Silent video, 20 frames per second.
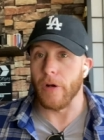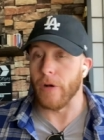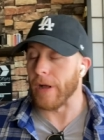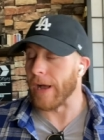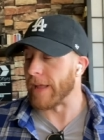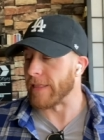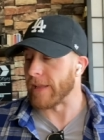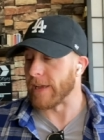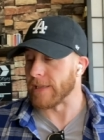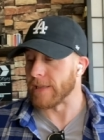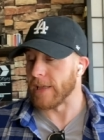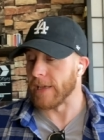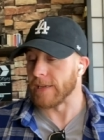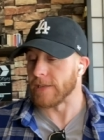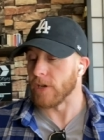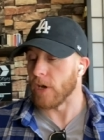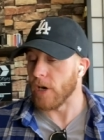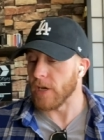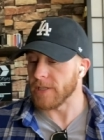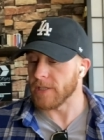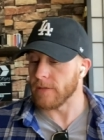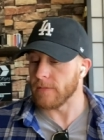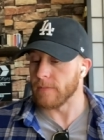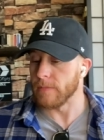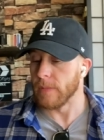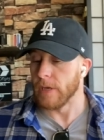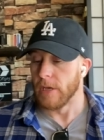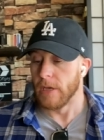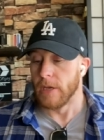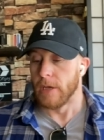got. That thing's
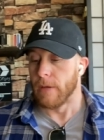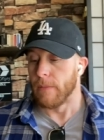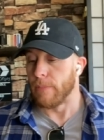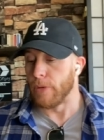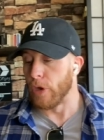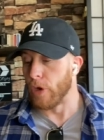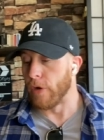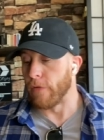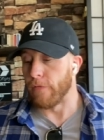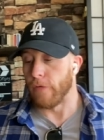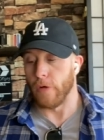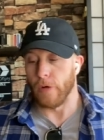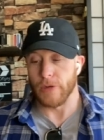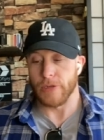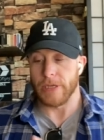awesome, beautiful.